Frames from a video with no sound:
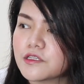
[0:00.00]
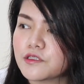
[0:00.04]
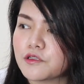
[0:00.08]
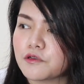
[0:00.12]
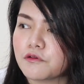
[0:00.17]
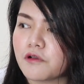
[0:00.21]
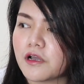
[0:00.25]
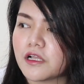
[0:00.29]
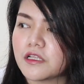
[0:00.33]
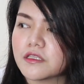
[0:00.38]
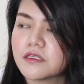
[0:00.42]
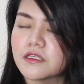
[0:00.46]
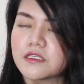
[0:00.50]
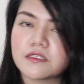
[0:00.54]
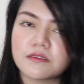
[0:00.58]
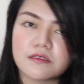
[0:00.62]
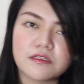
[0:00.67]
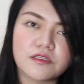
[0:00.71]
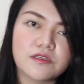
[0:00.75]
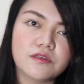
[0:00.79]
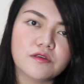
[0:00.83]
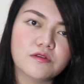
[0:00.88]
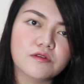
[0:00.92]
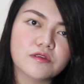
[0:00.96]
so I'll
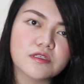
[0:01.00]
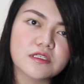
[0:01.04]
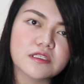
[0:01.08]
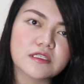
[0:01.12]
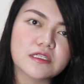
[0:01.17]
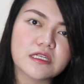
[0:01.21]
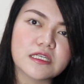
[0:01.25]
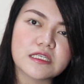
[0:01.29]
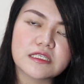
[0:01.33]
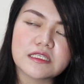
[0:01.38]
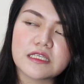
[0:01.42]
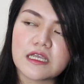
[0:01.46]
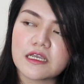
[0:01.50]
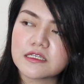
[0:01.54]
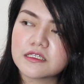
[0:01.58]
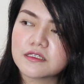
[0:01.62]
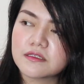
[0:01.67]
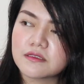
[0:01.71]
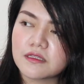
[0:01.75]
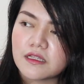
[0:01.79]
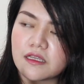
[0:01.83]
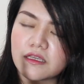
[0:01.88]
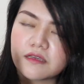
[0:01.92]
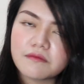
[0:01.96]
just use this
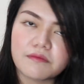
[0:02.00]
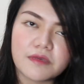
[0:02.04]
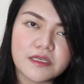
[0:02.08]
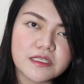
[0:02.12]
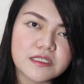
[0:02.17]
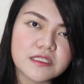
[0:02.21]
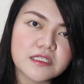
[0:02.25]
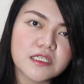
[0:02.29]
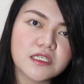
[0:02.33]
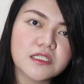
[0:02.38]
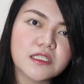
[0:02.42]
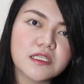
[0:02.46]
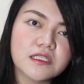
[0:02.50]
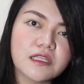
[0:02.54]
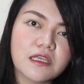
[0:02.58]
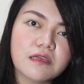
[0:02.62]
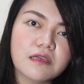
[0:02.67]
as like my study